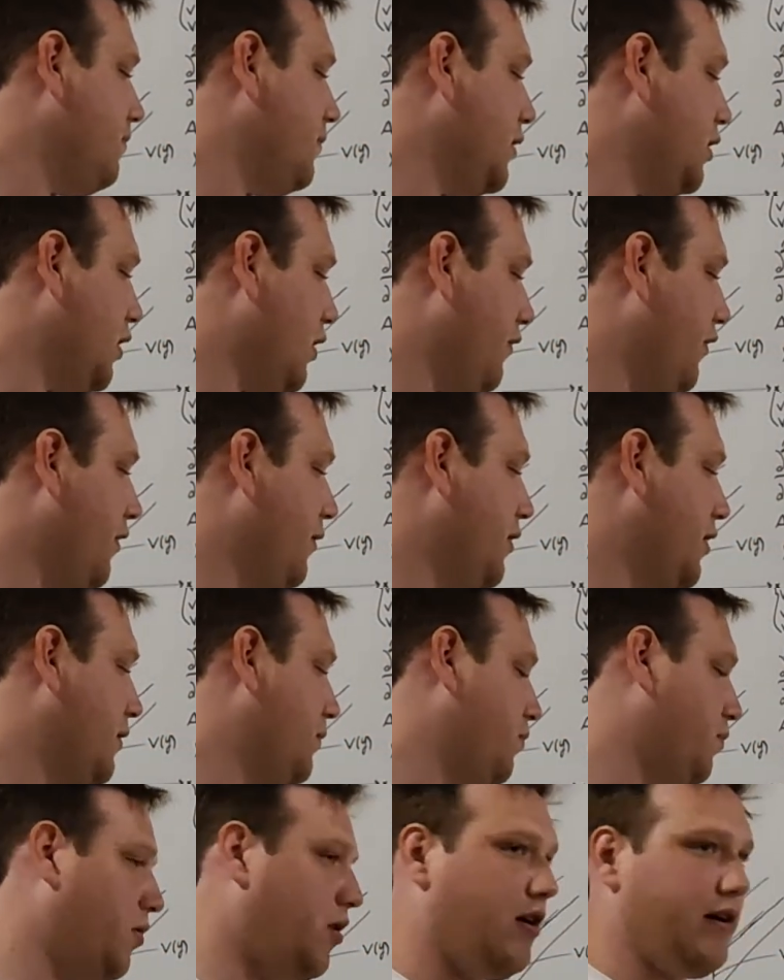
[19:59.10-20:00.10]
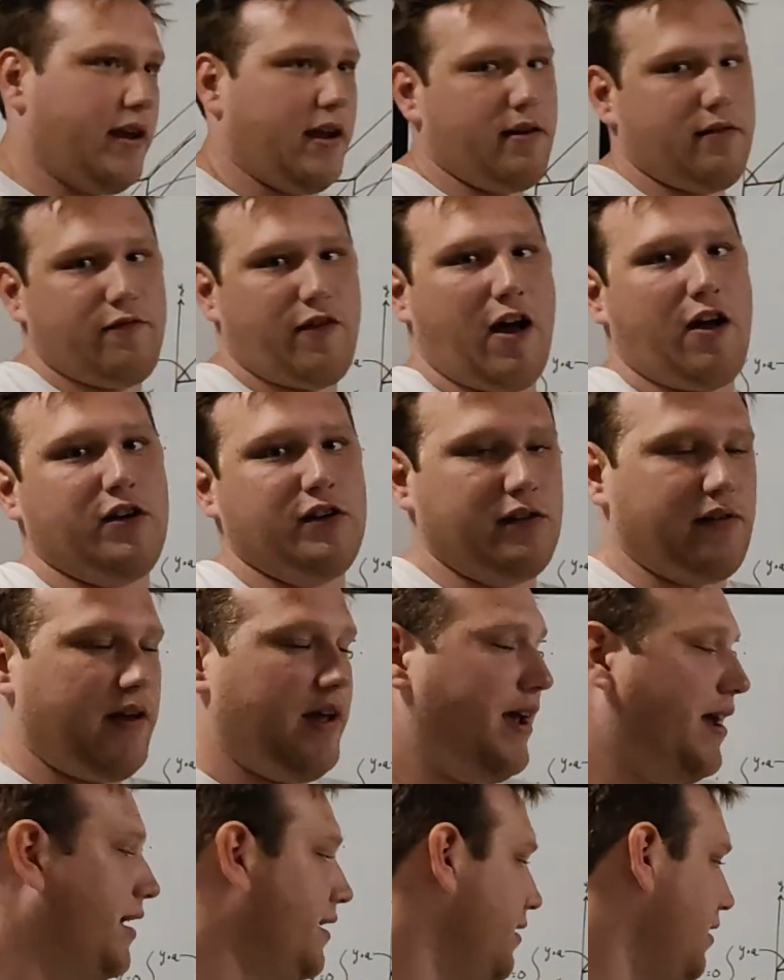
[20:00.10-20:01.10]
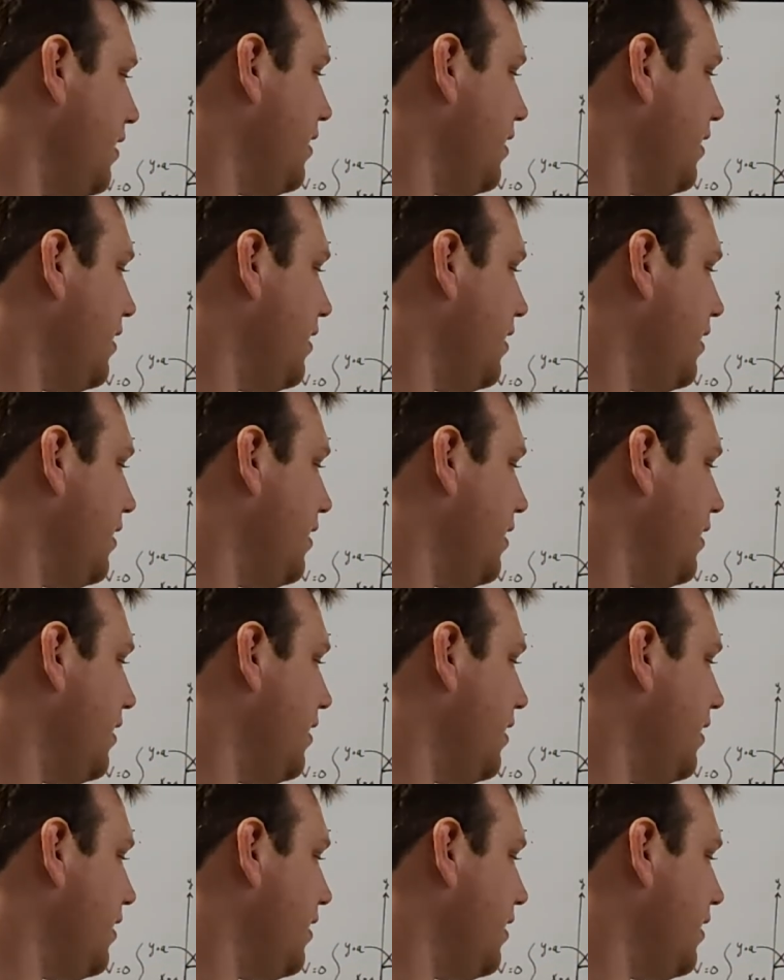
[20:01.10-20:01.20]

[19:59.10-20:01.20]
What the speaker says: So if you just plug in values at n,